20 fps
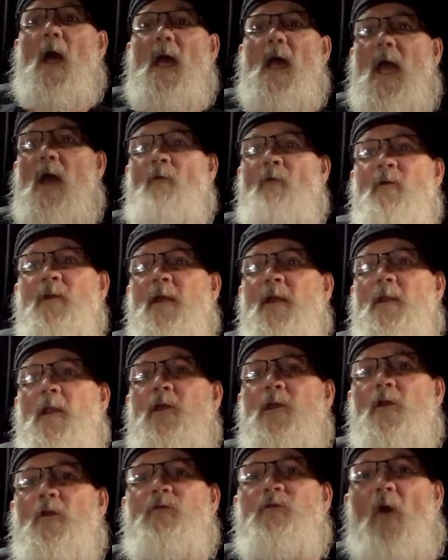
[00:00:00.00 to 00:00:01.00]
Everything that
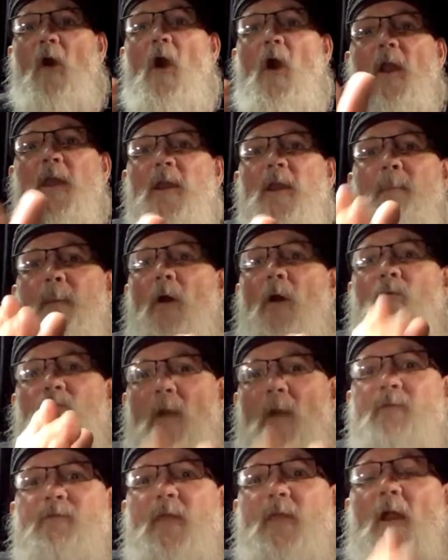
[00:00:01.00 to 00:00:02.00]
you're talking about
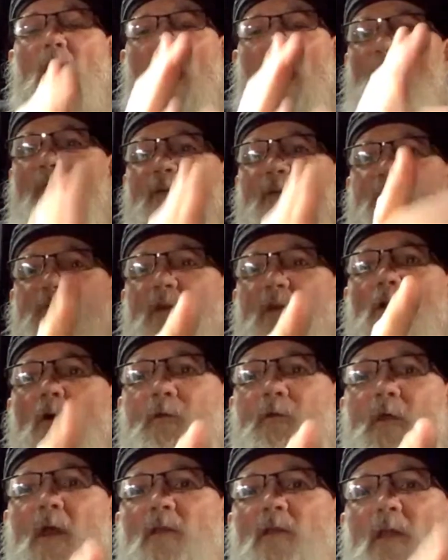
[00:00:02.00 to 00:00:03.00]
right there, every single
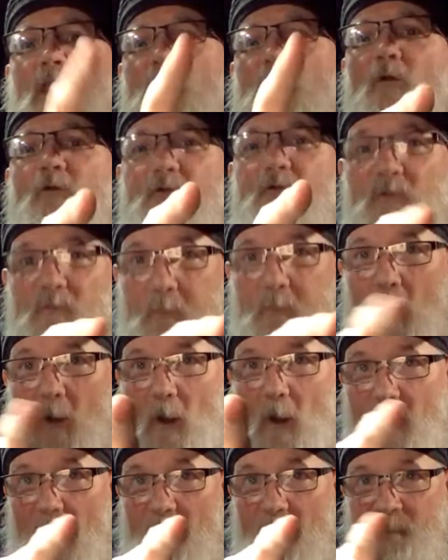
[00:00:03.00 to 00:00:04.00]
thing that you just put
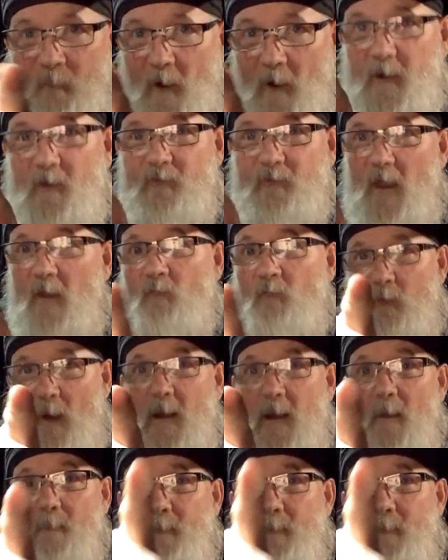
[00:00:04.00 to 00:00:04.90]
on that fucking thing right up